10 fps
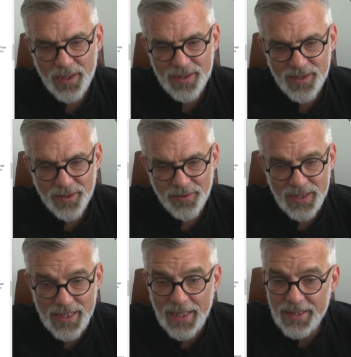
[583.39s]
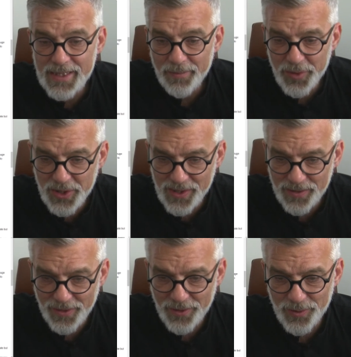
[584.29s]
So the daily temperature
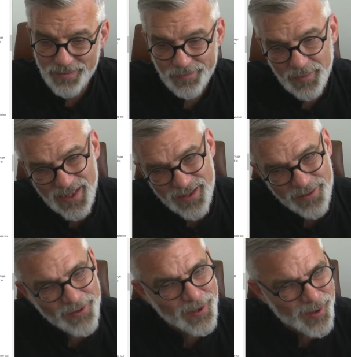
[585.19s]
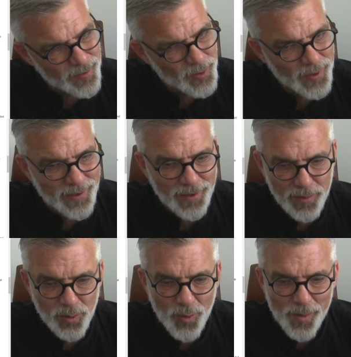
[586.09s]
cycle, That's unreliable with
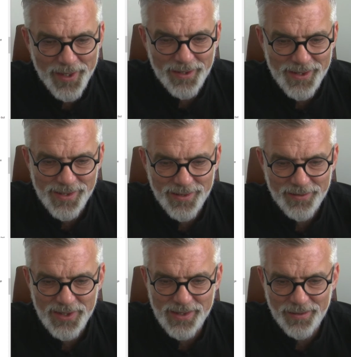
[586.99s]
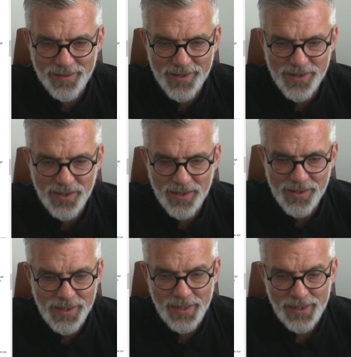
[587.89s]
global warming, I'd say, over 10,000
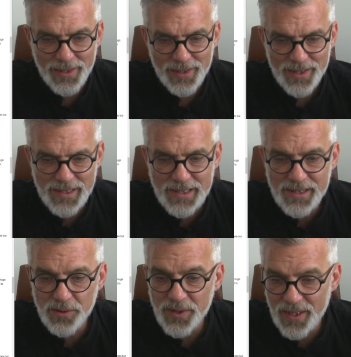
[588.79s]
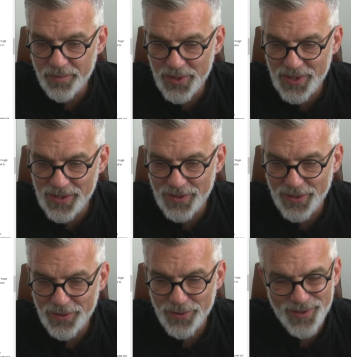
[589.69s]
years. Seasonal temperature
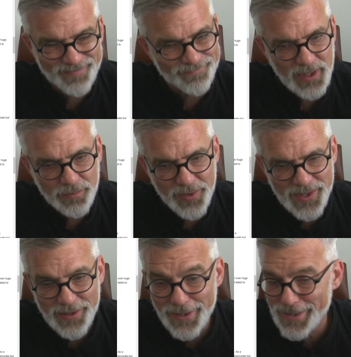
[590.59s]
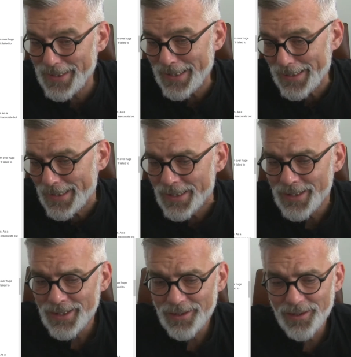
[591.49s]
cycles, imprecise, and again,
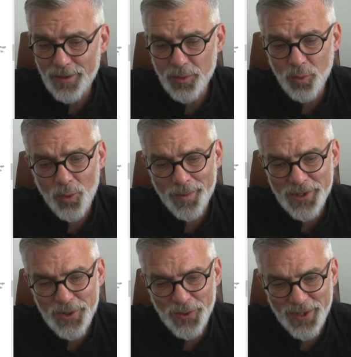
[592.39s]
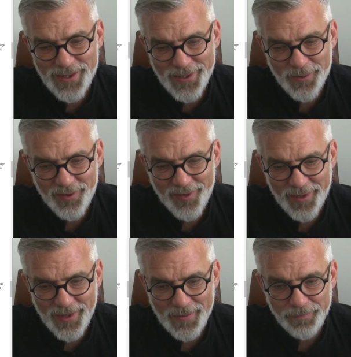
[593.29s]
global warming surely is going to
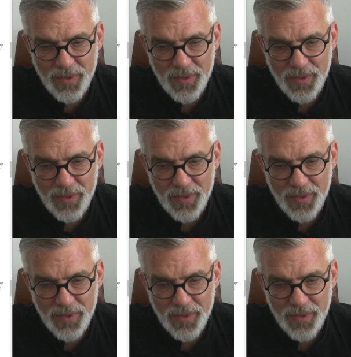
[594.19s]
affect that.